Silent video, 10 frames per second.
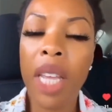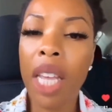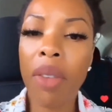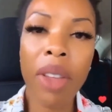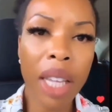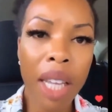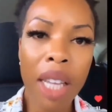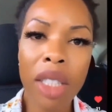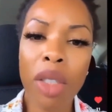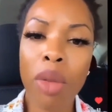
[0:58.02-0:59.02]
If
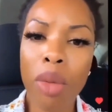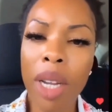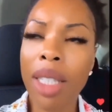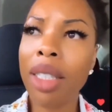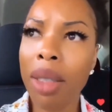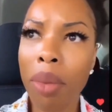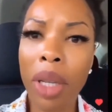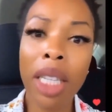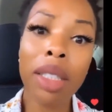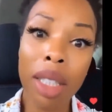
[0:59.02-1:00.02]
he is, rest in
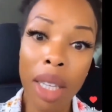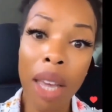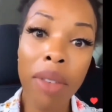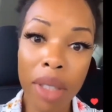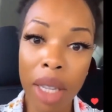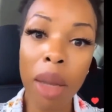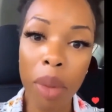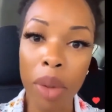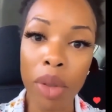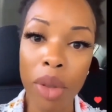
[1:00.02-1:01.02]
peace to Kevin
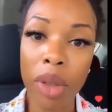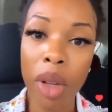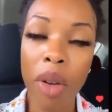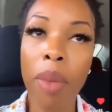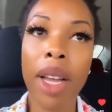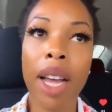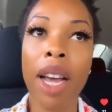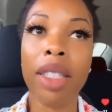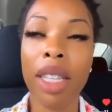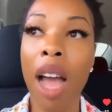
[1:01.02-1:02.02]
Samuels. Oh my
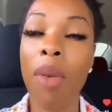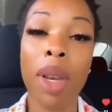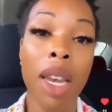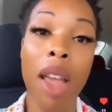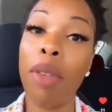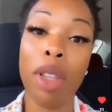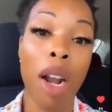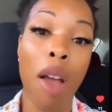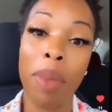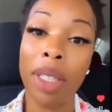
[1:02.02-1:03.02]
gosh, I would never
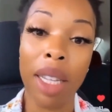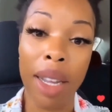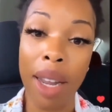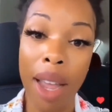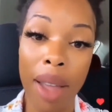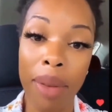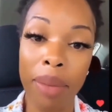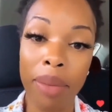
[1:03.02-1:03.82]
thought I'd be saying that.